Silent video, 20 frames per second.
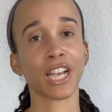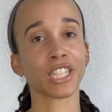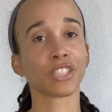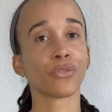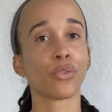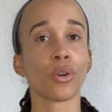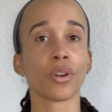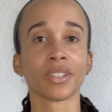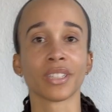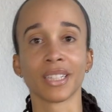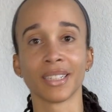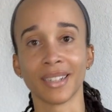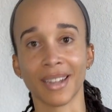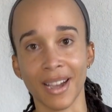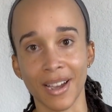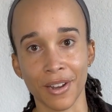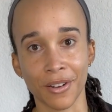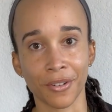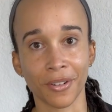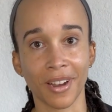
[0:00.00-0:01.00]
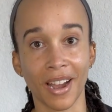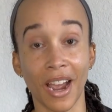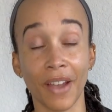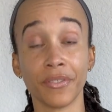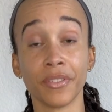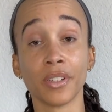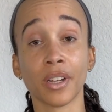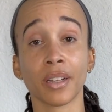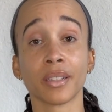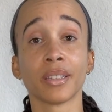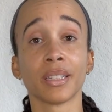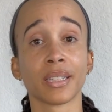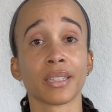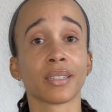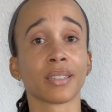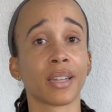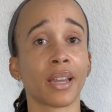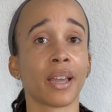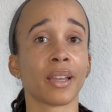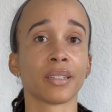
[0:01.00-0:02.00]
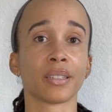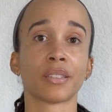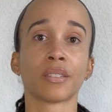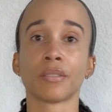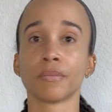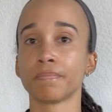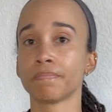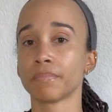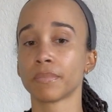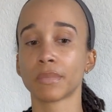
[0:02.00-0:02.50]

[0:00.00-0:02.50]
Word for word: Fast forward to now, I've done this test